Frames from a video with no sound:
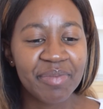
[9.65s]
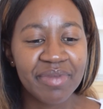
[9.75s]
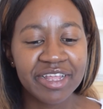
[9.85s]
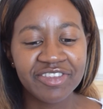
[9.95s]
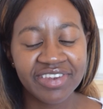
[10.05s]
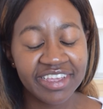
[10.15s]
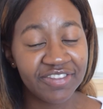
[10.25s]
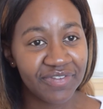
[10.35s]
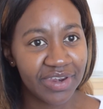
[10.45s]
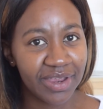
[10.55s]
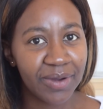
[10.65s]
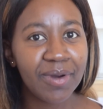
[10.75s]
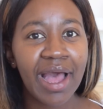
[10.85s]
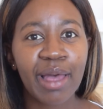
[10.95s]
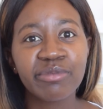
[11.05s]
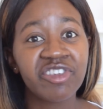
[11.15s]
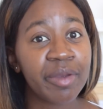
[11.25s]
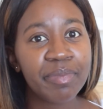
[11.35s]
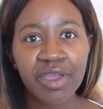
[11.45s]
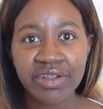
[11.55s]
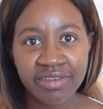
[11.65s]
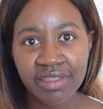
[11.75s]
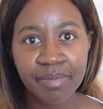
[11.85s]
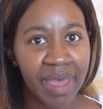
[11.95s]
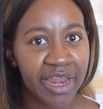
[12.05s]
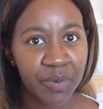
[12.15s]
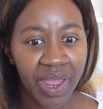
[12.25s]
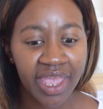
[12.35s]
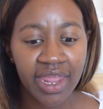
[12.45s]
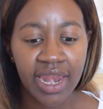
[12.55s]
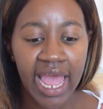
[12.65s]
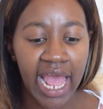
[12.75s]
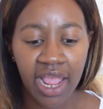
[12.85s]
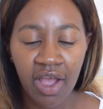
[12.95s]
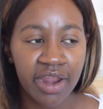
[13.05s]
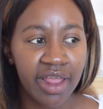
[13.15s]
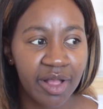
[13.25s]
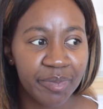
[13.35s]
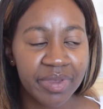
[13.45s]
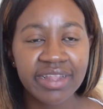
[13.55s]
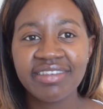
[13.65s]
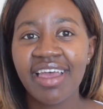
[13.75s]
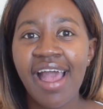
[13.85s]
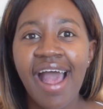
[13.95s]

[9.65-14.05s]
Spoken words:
In today's video, I'm jumping onto the bandwagon. I can't help it.